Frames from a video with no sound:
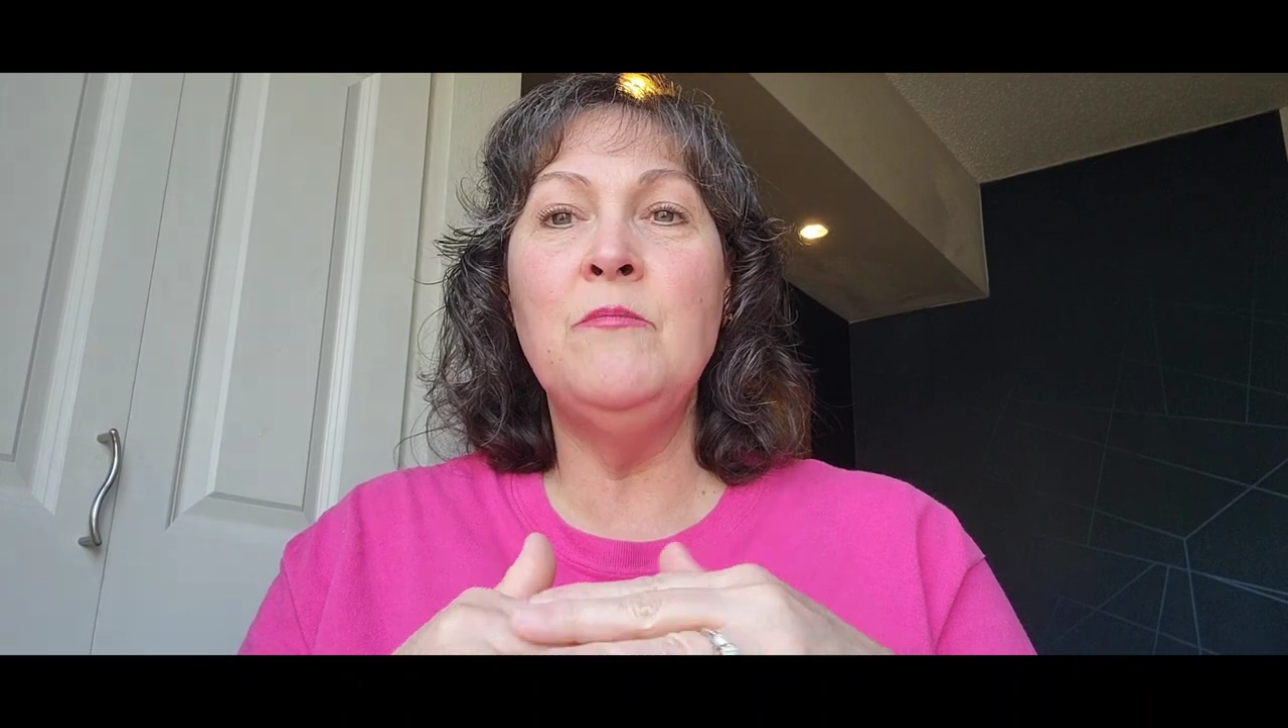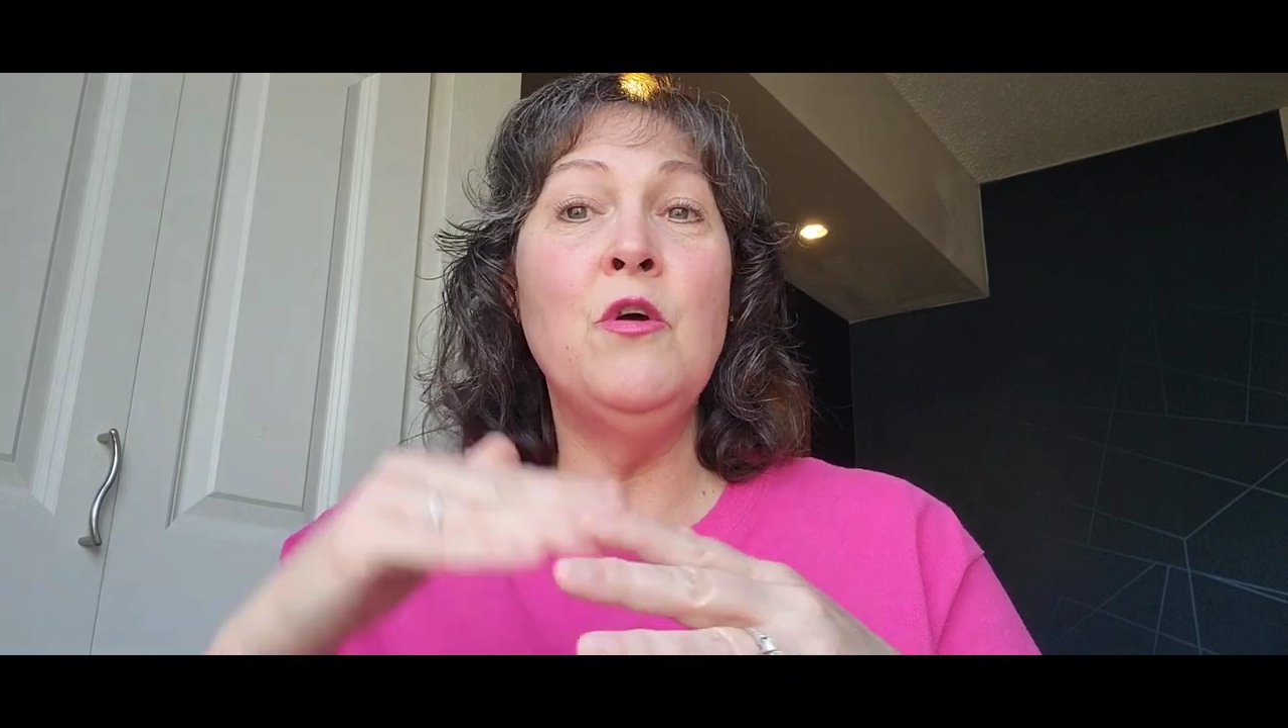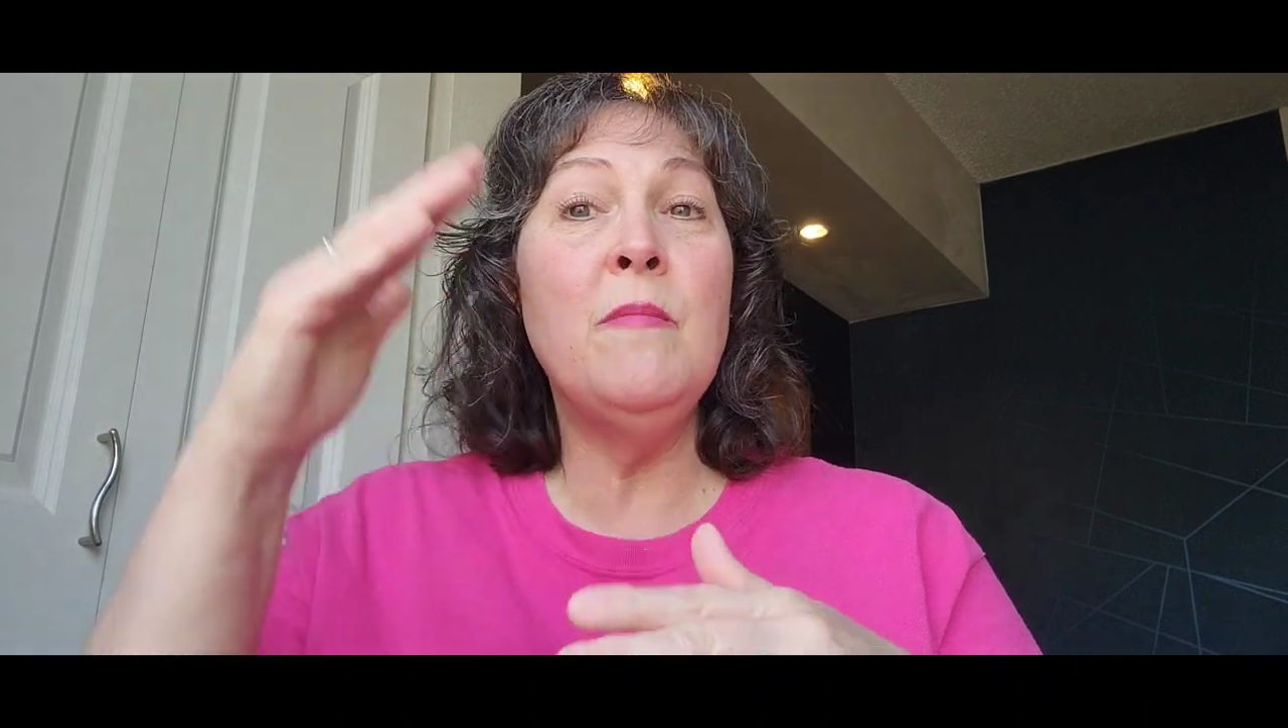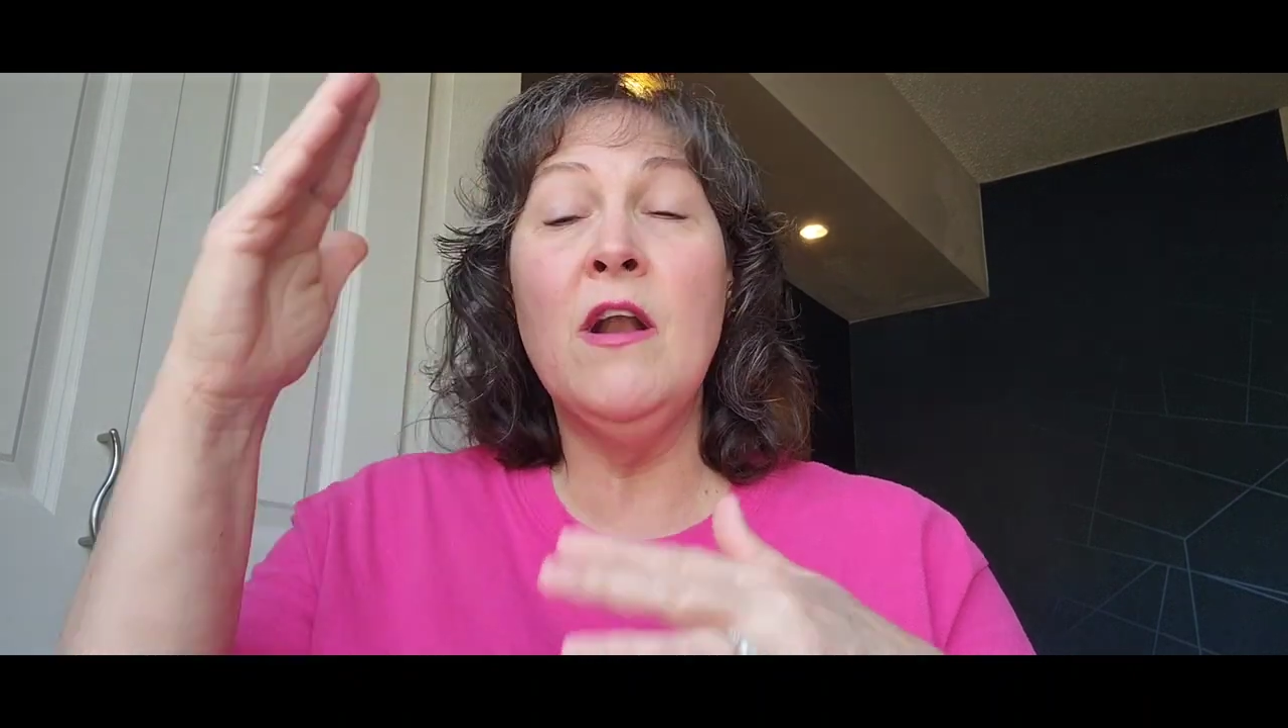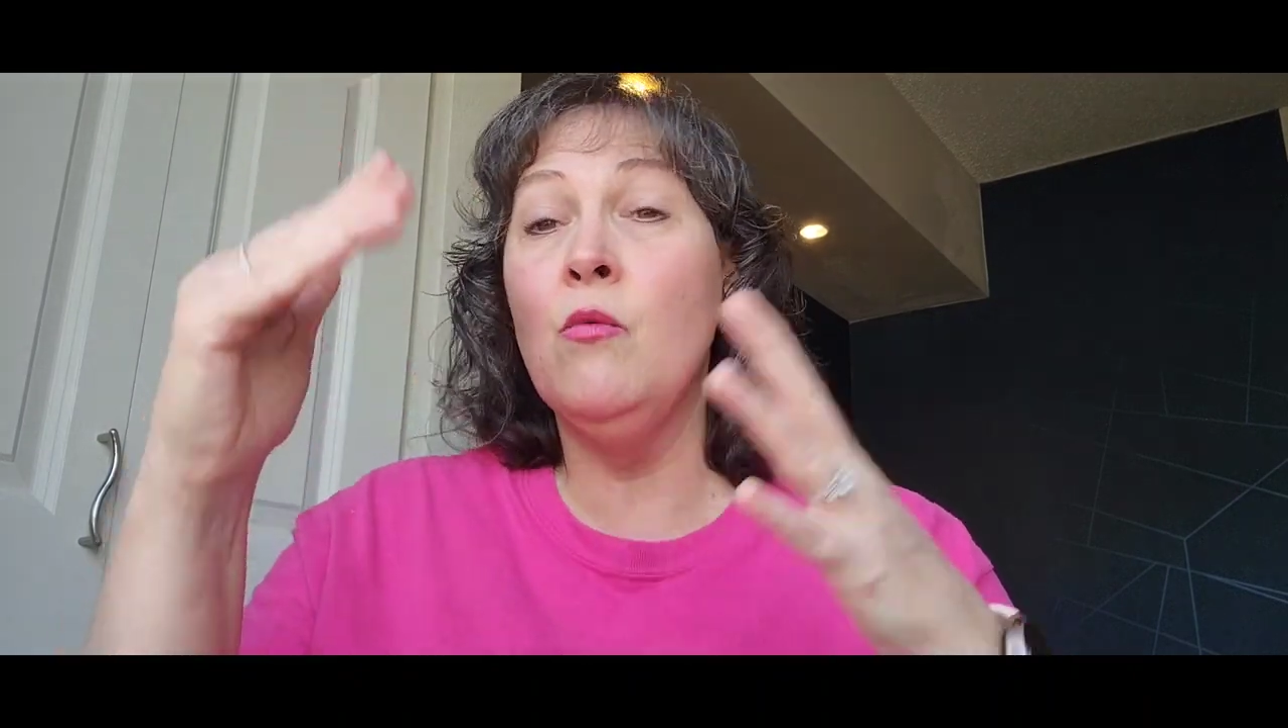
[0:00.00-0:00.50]

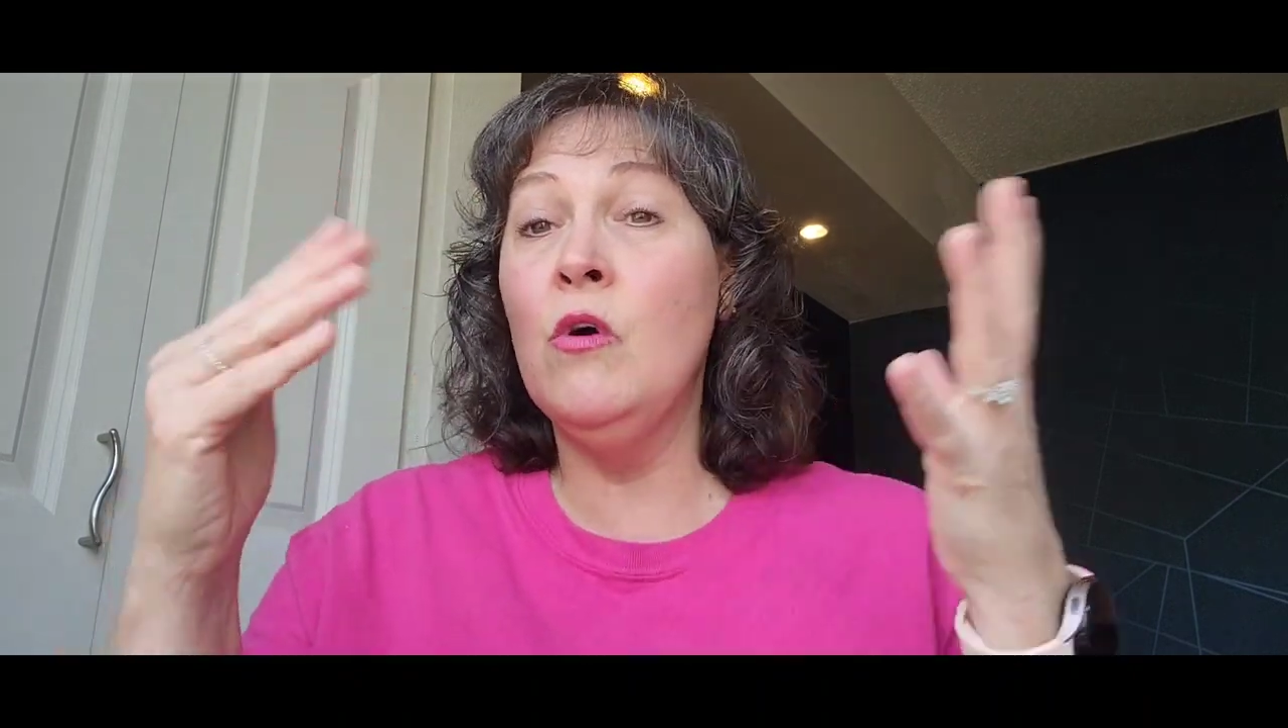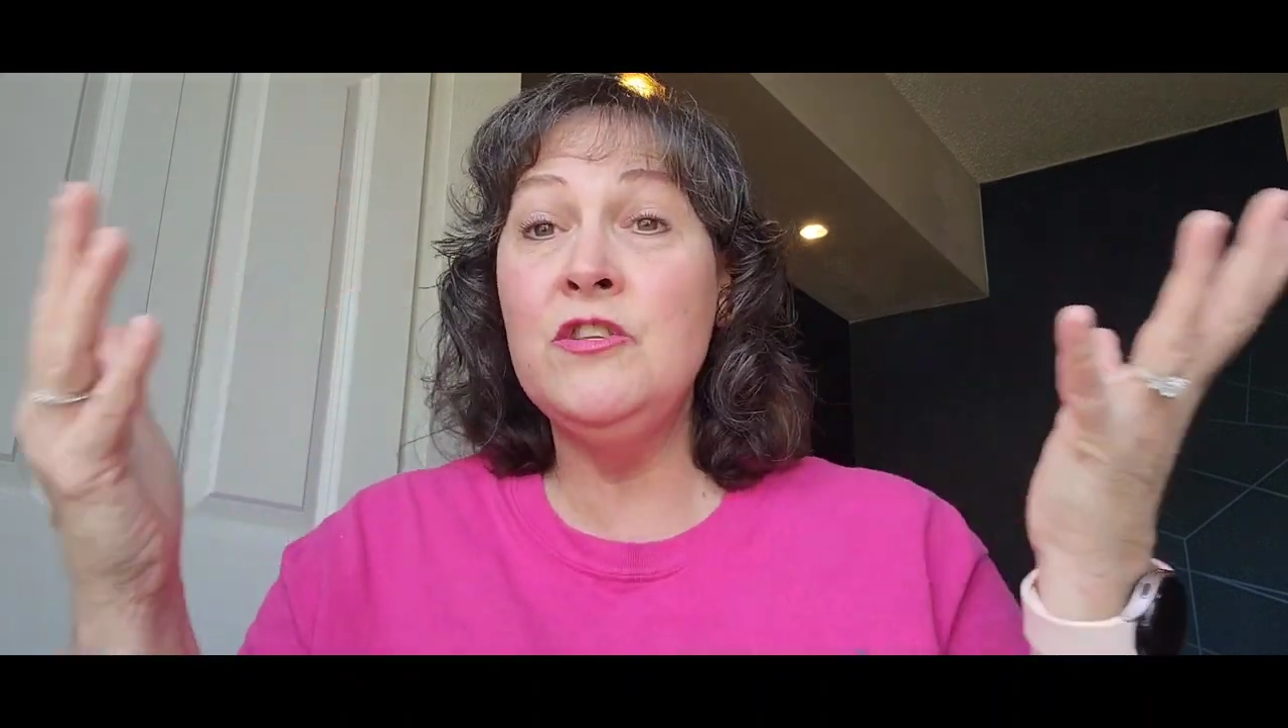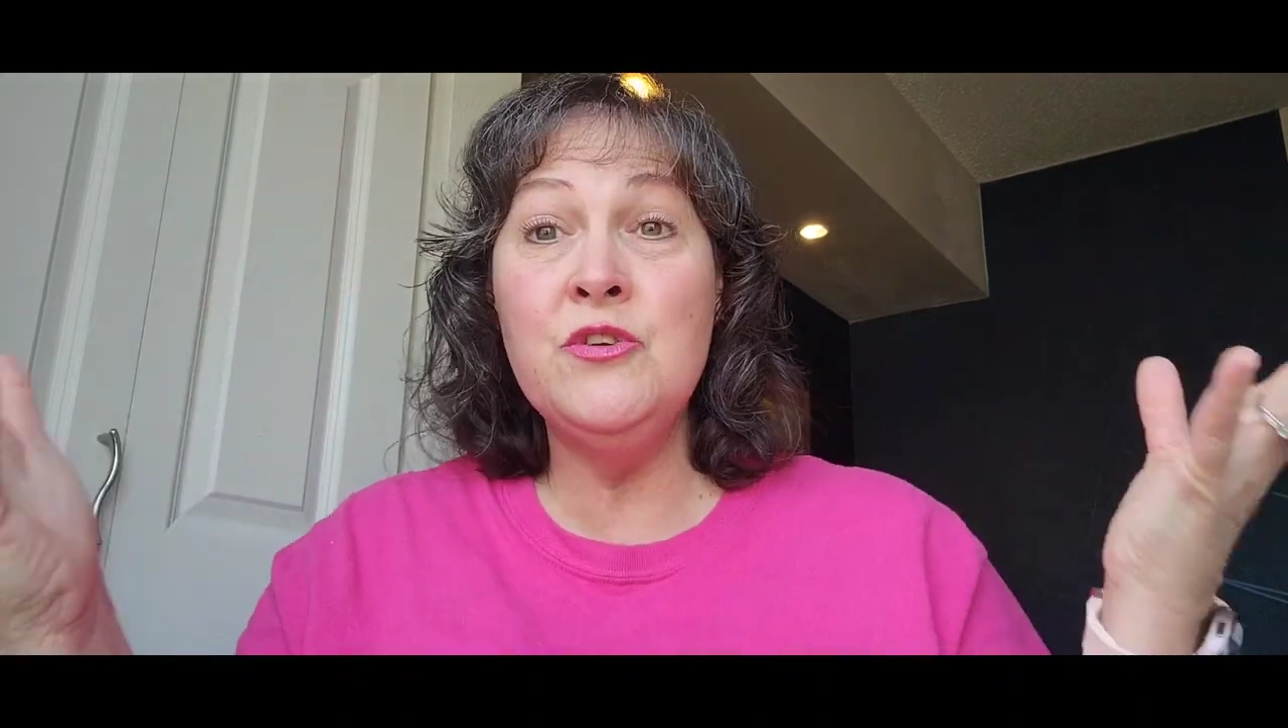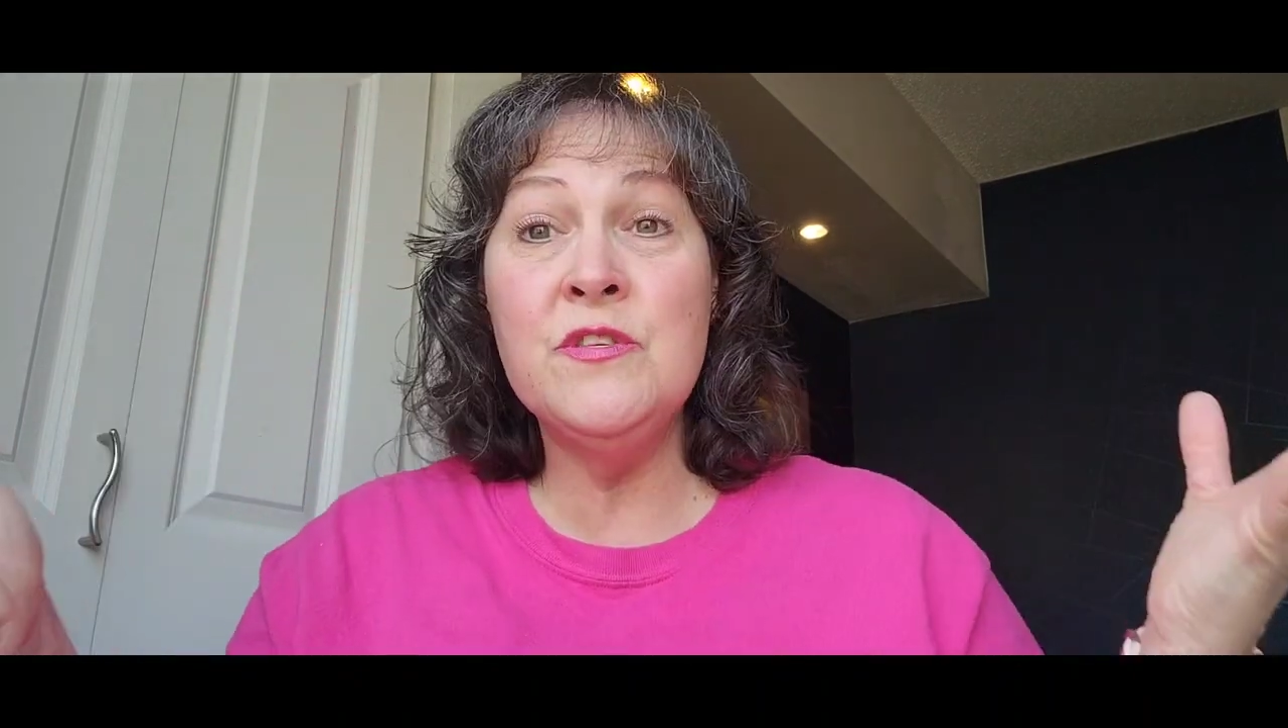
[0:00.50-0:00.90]
no matter what you